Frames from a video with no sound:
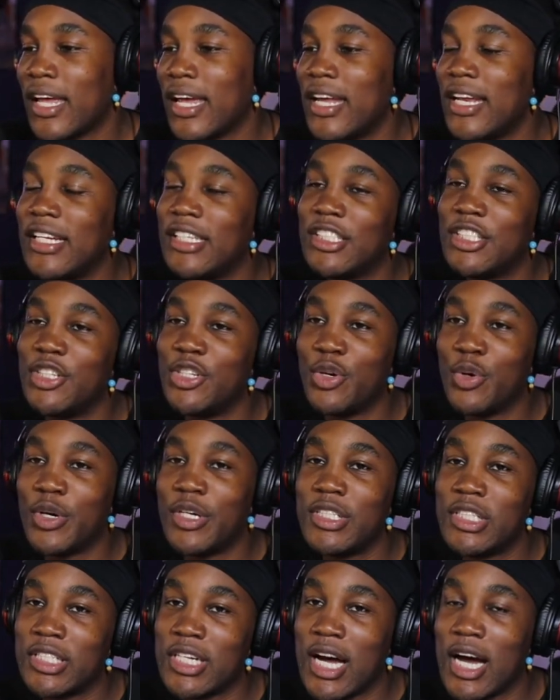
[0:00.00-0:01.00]
it is
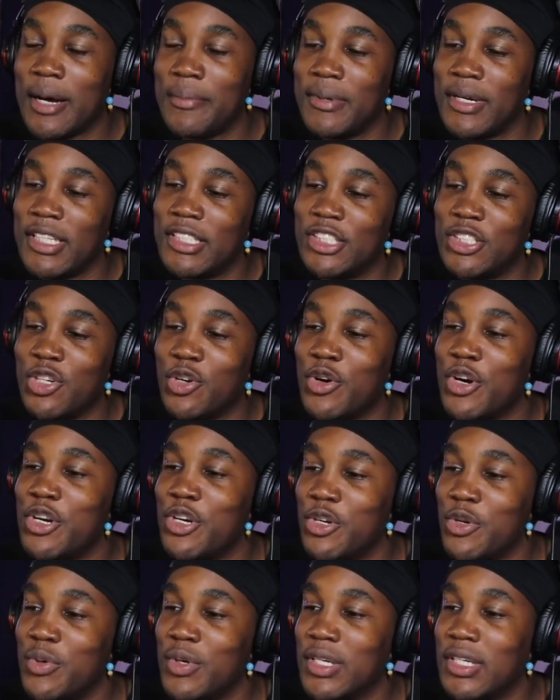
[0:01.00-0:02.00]
your job, it is your
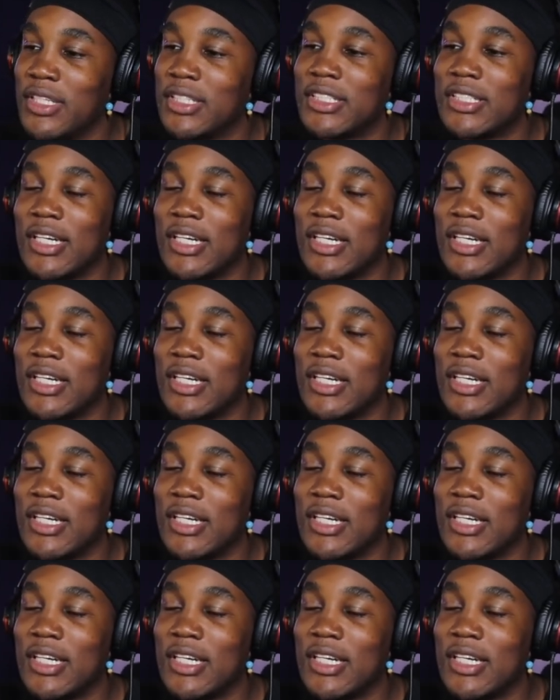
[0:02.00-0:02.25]
duty